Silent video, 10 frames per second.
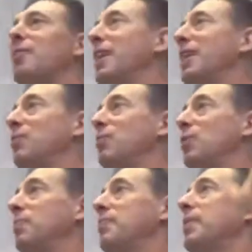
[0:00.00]
this side of the
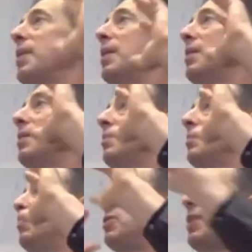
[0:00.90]
room,
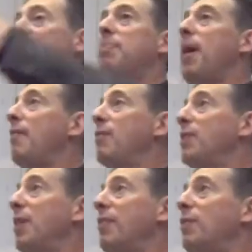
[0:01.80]
same
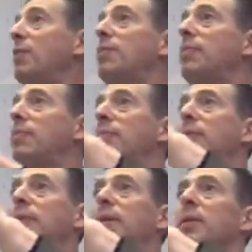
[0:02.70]
poverty level,
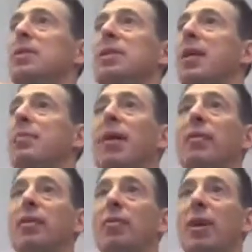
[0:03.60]
same
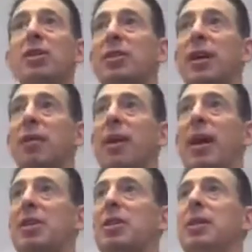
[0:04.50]
level of racial
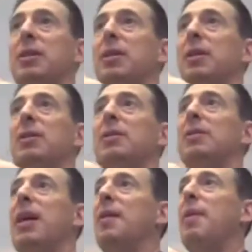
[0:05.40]
segregation,
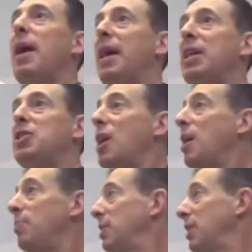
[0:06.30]
same age
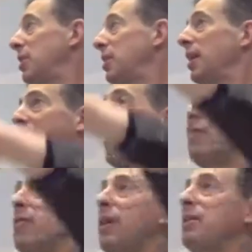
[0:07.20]
composition, like
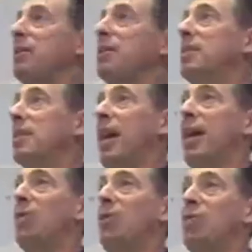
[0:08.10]
everything is the
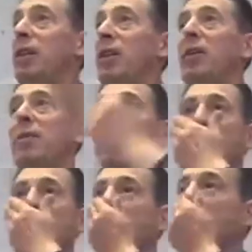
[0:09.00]
same over here.
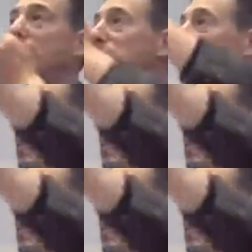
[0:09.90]
As you can